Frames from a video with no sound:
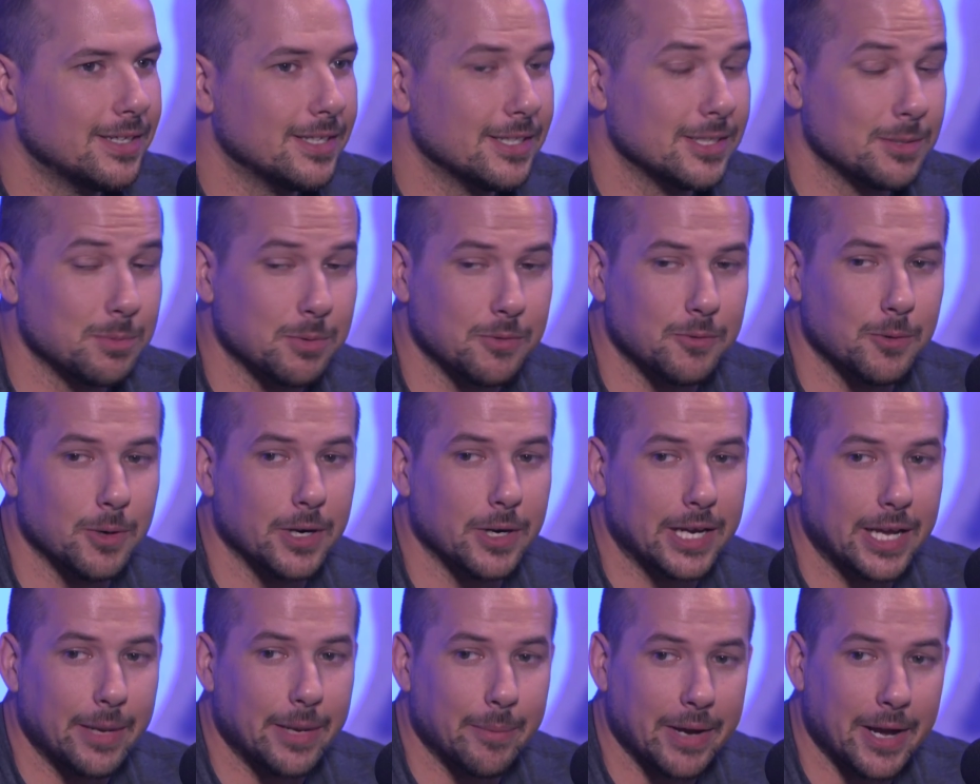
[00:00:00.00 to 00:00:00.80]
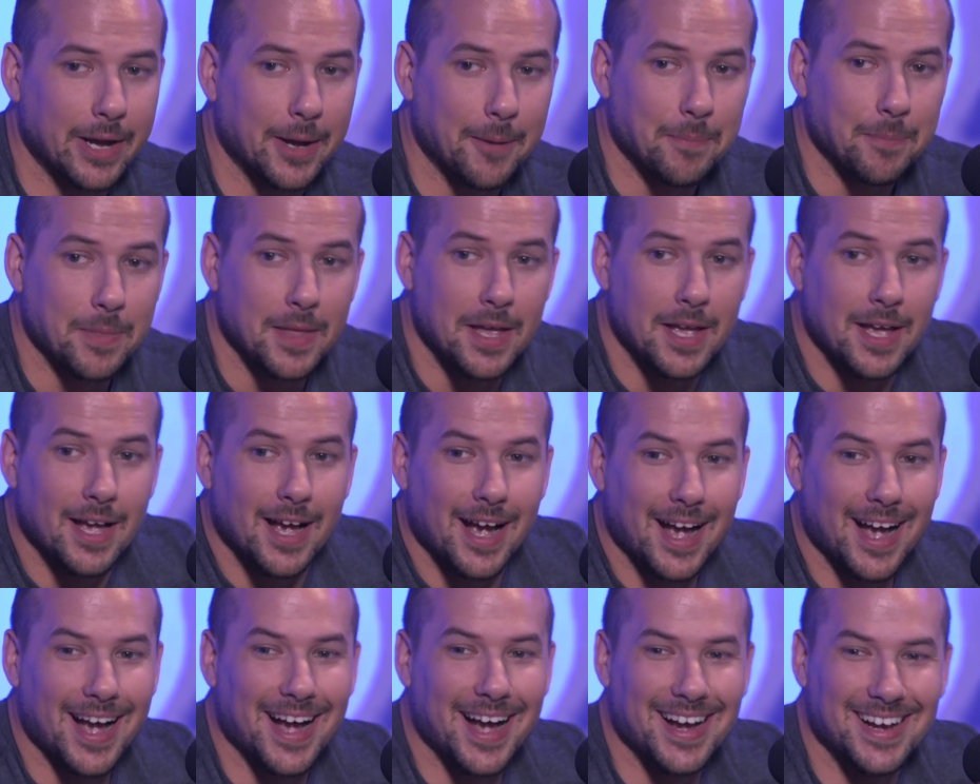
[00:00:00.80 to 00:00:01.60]
It was before I came out.
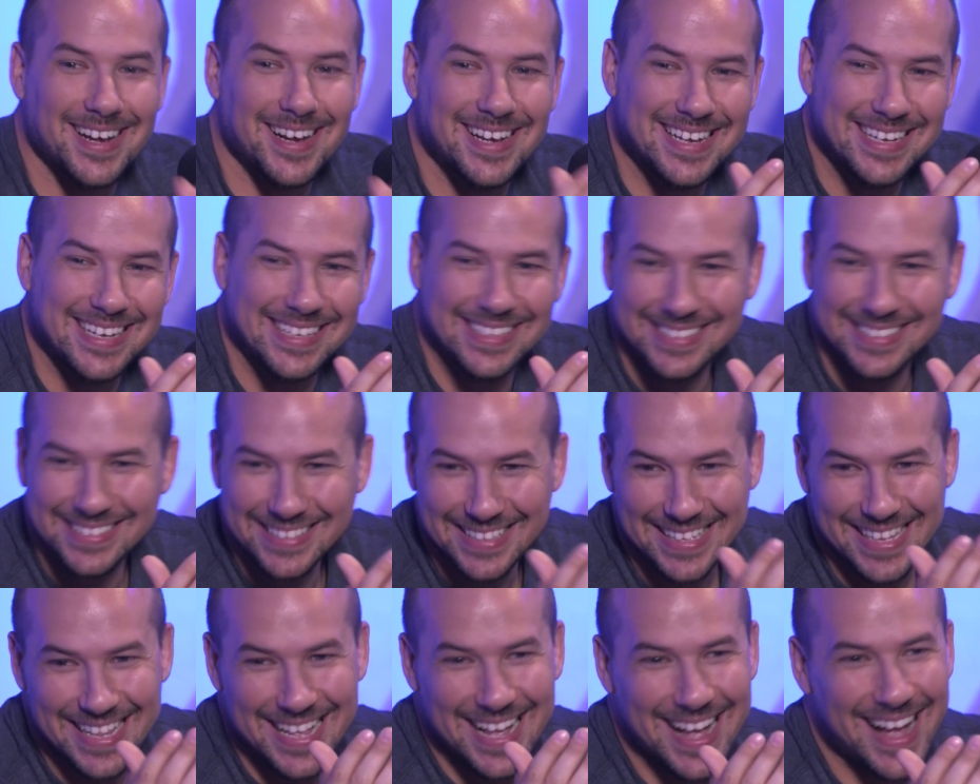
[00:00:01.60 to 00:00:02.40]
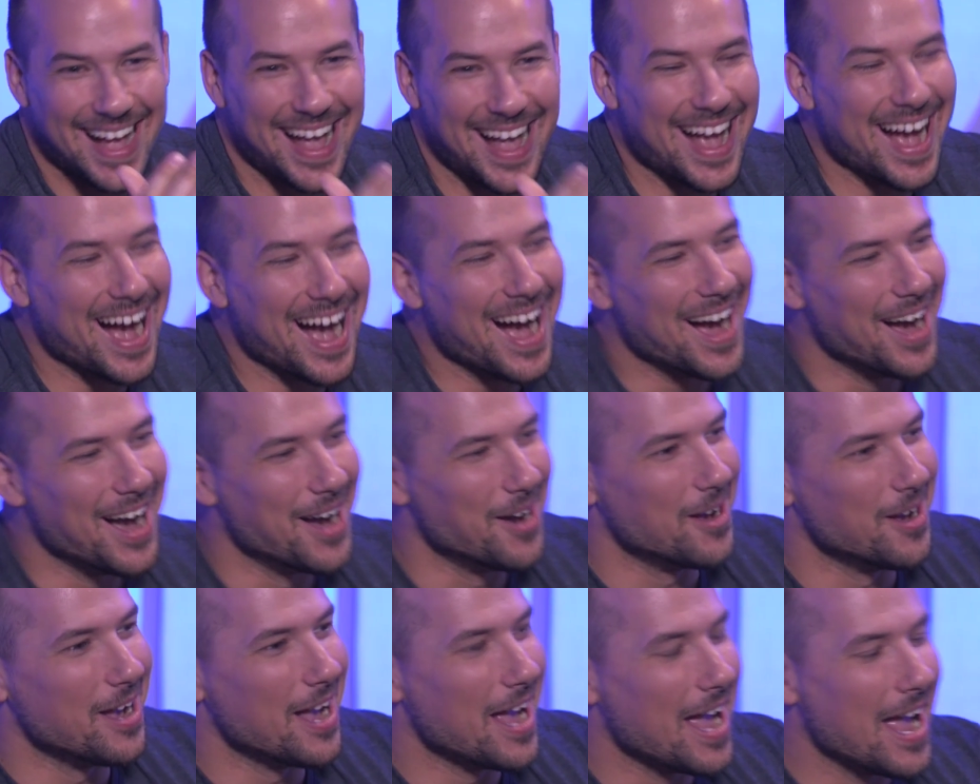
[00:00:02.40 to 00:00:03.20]
uh,
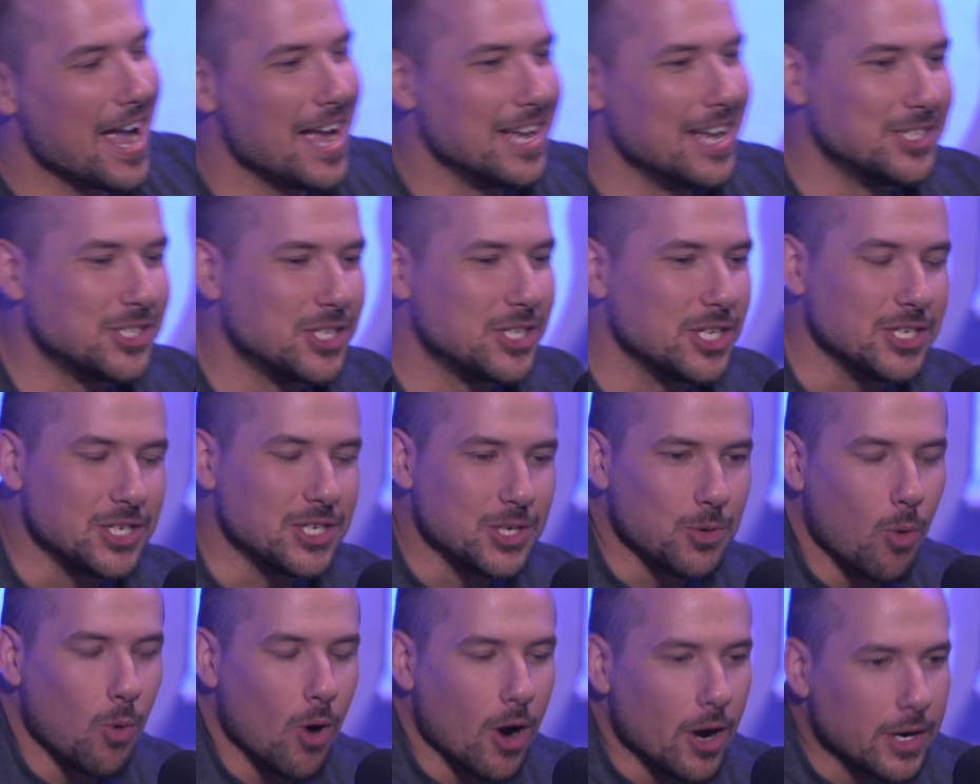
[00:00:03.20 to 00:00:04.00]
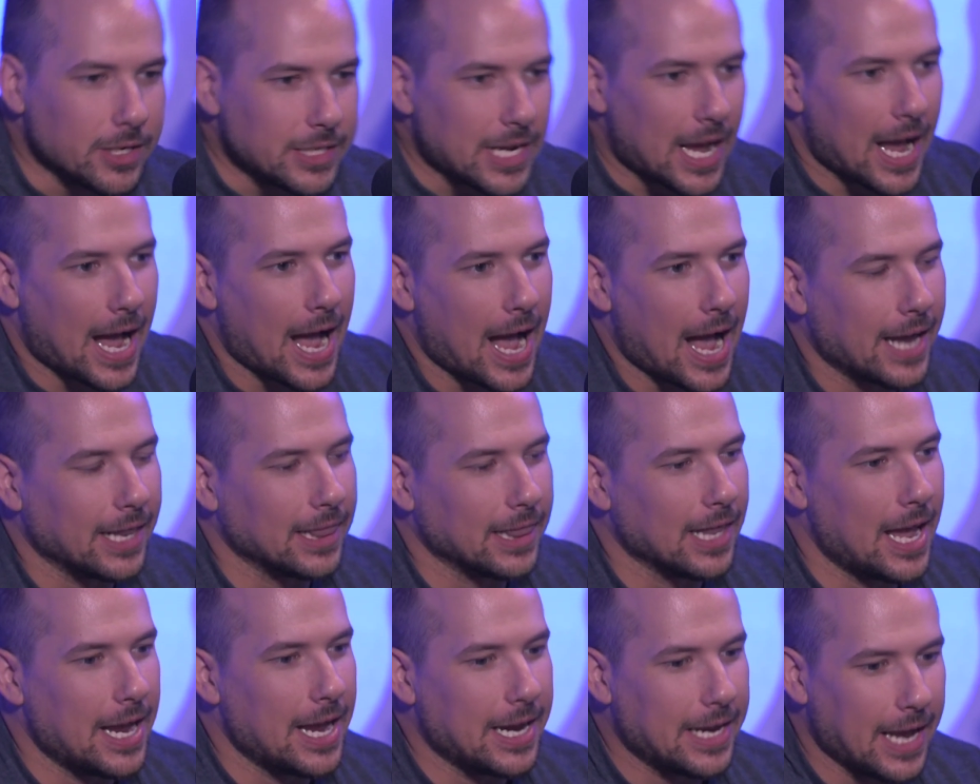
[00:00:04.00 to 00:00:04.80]
uh, and she she worked
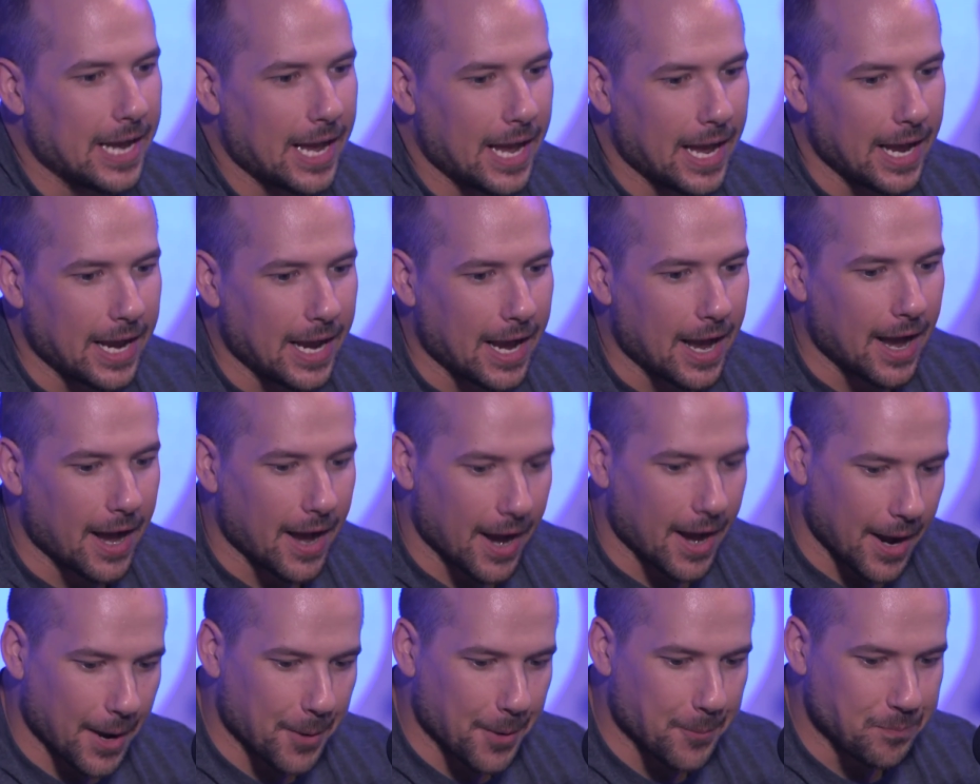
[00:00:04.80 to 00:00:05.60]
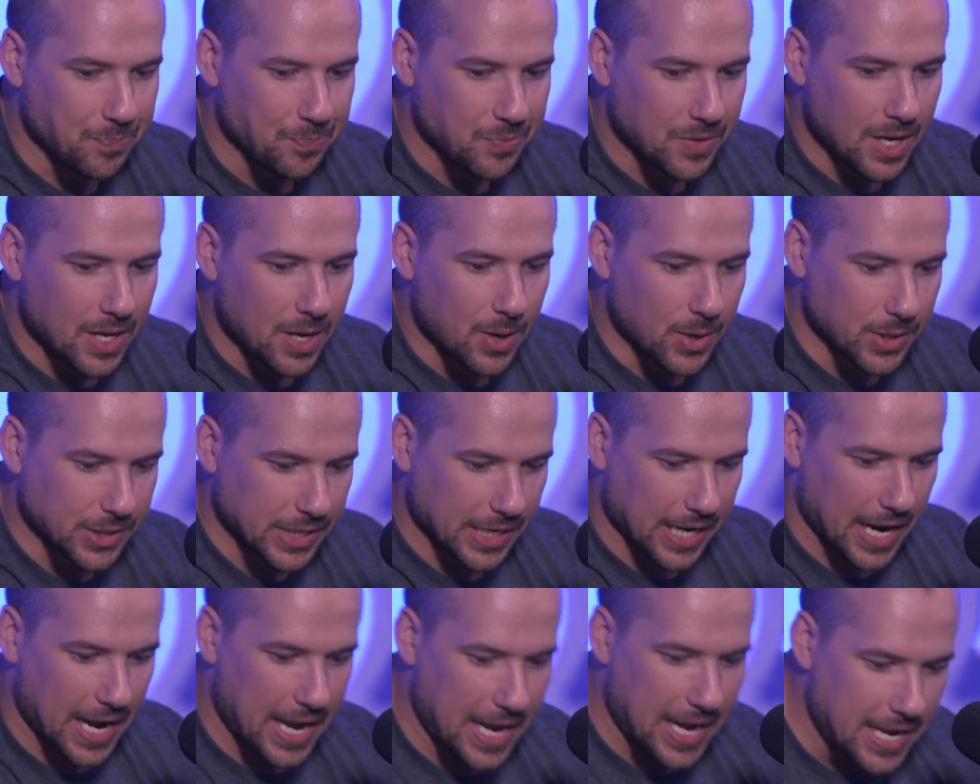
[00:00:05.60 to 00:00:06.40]
at like a, uh, it
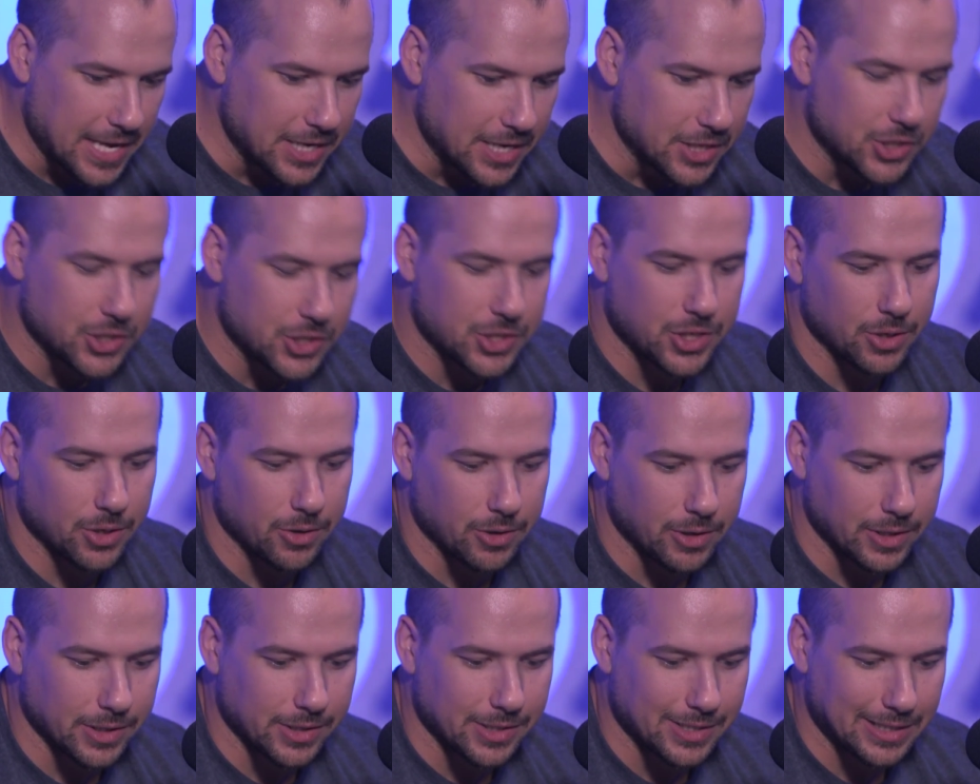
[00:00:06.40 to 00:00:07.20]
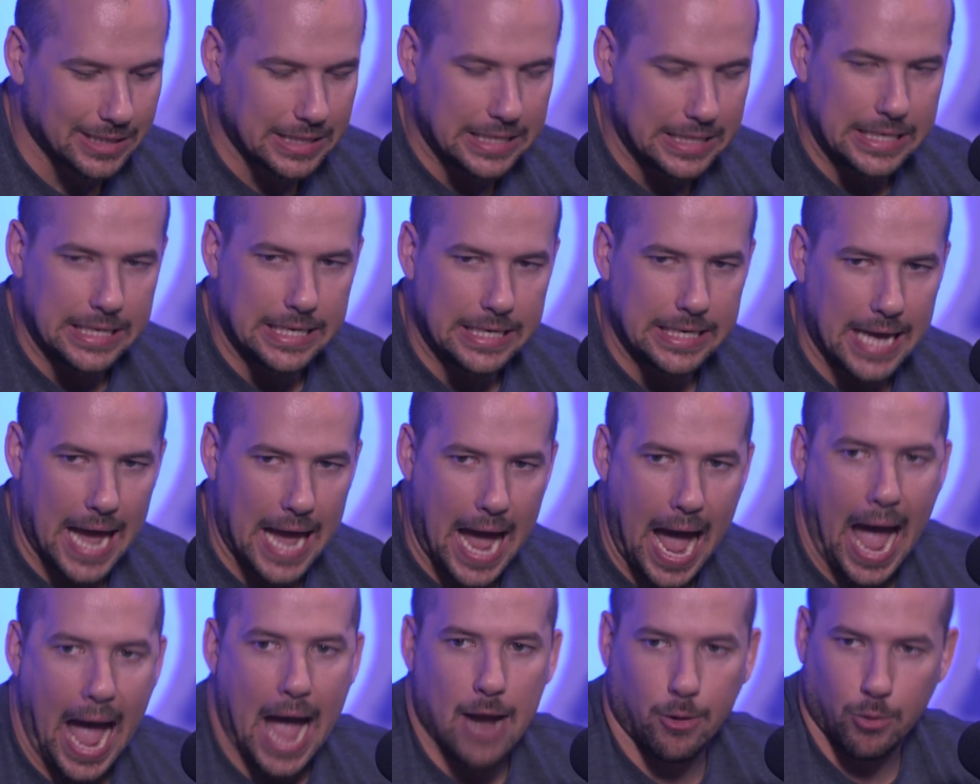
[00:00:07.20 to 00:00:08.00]
was like an insurance
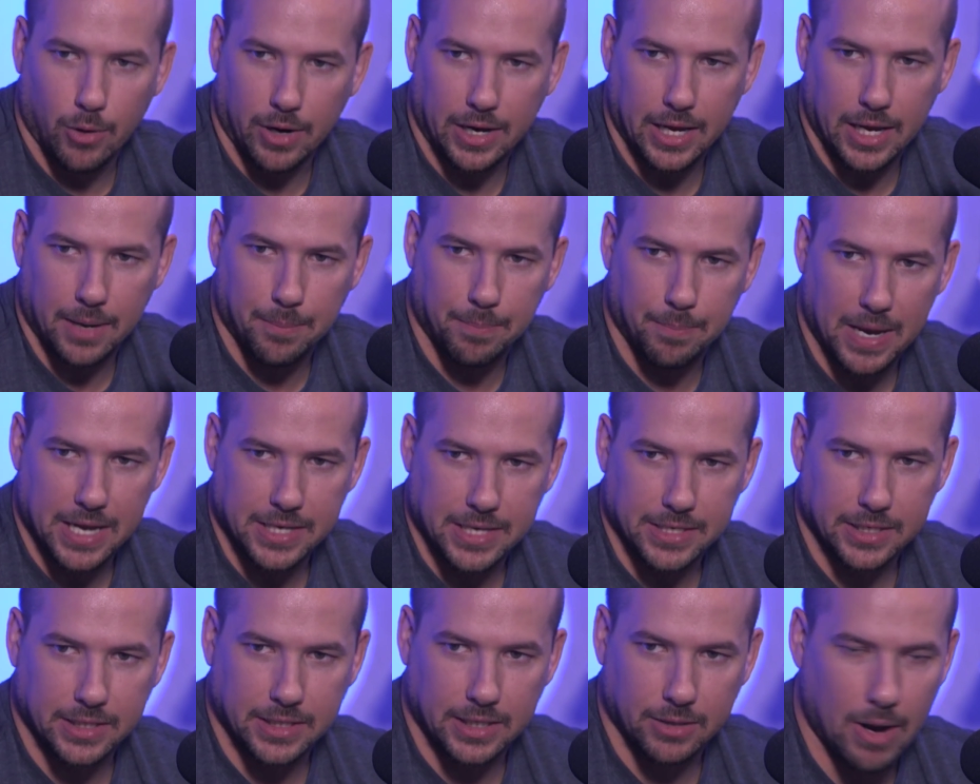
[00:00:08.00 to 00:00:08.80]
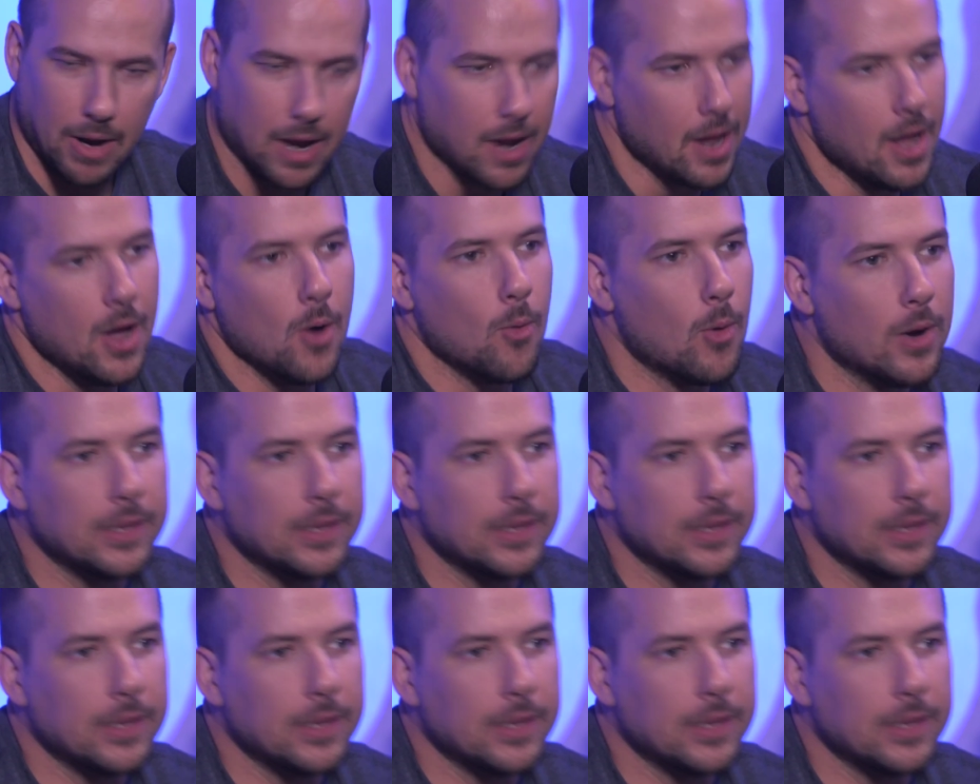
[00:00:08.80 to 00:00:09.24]
lead aggregate, basically, mm-hmm. right?